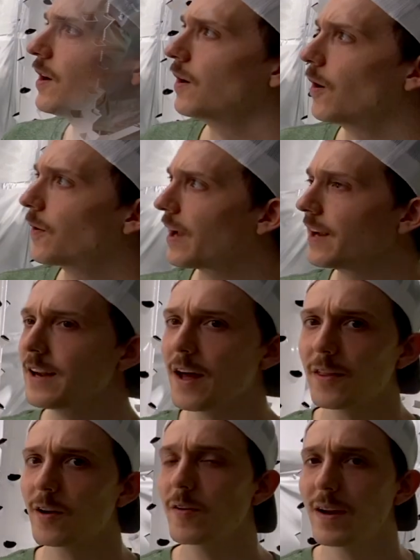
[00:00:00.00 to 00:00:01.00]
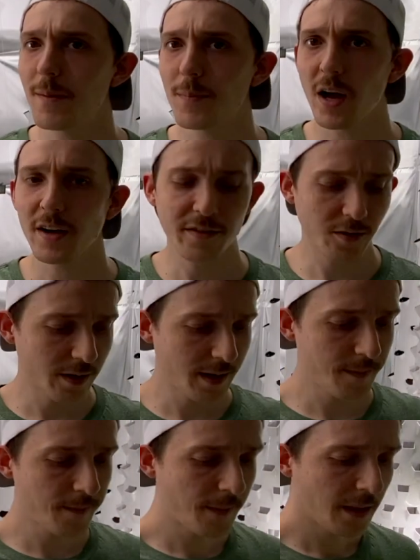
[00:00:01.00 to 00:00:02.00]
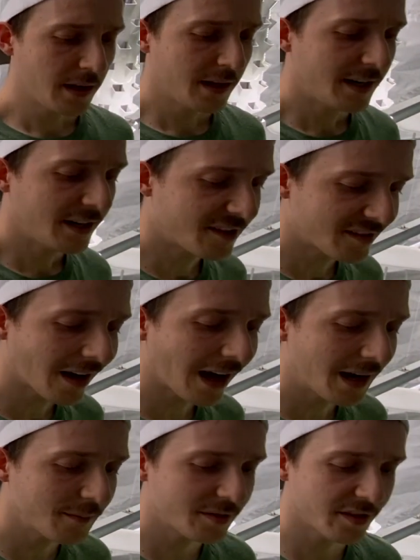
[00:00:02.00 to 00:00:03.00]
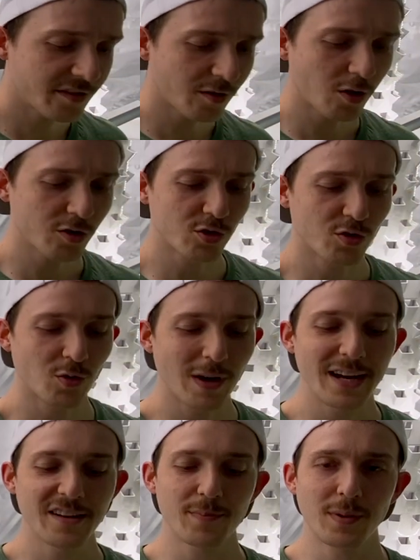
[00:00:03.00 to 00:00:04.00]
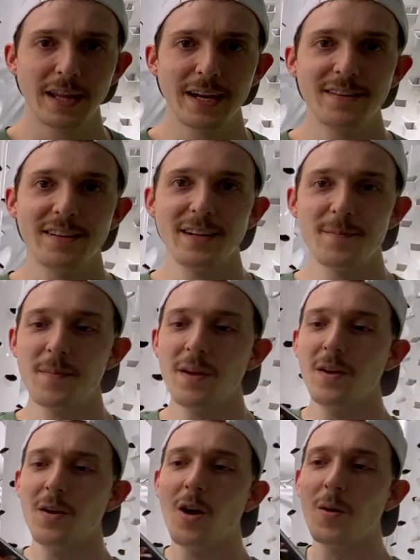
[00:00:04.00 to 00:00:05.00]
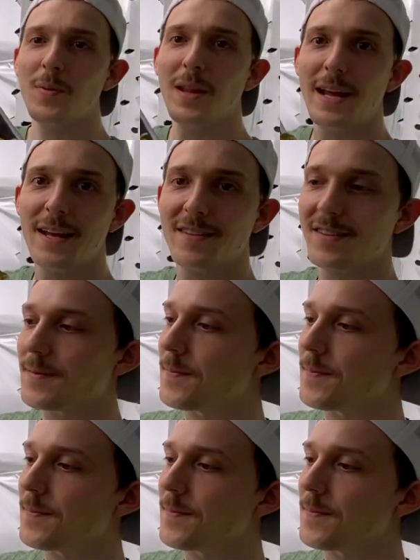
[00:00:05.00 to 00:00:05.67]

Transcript: Okay, now that our net pots are in, it's time to start transplanting our plants.